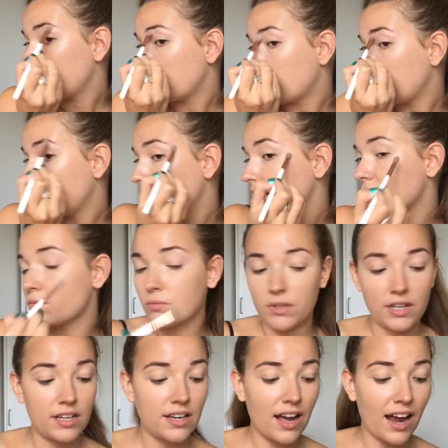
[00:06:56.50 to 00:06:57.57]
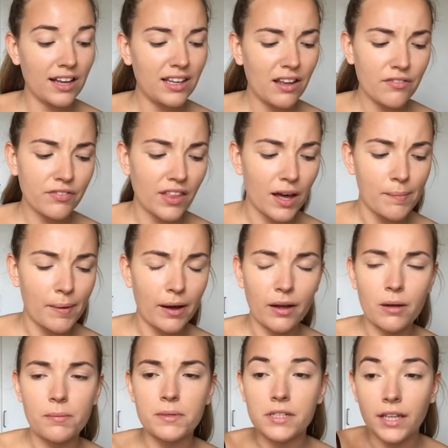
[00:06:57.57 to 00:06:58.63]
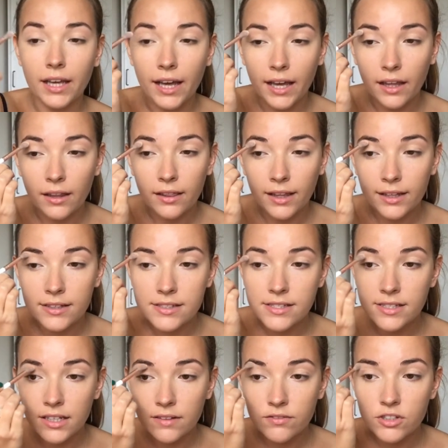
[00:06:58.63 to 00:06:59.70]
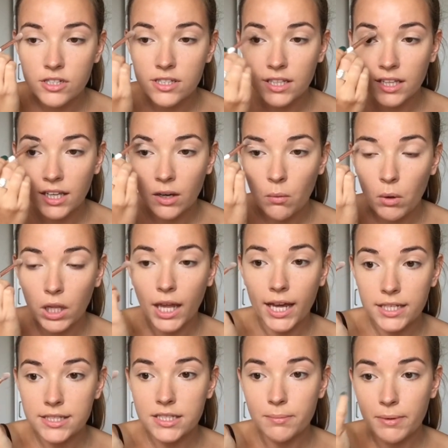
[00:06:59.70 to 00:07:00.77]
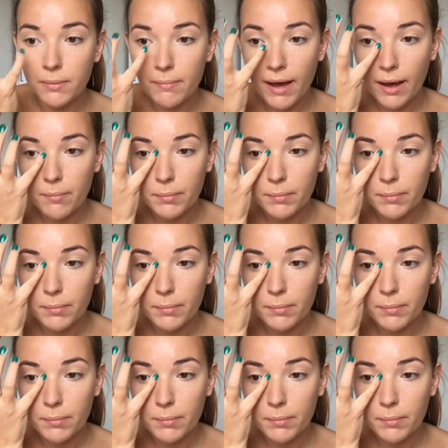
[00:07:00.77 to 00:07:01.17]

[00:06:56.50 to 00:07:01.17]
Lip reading: it is really, I love that about Urban Decay. Like, instead of just thinking, well, it has to be matte